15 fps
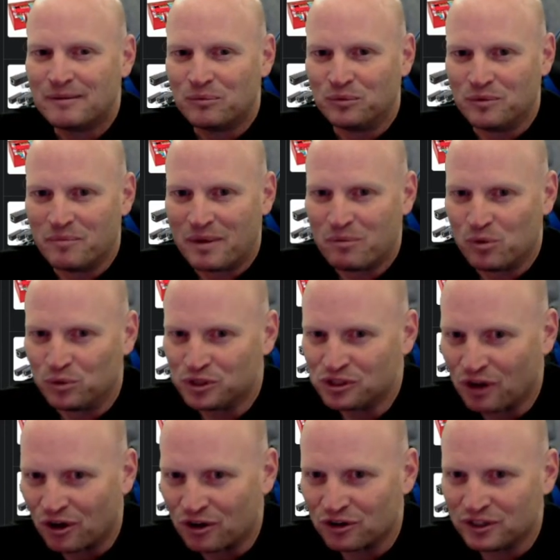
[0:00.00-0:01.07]
We'll, maybe we'll
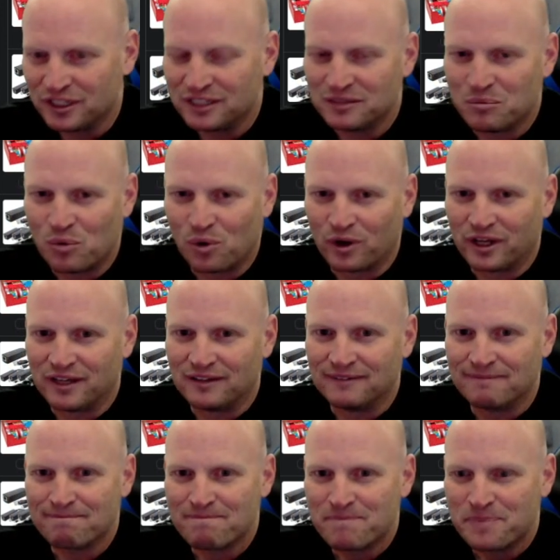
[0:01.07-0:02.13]
start early in the morning.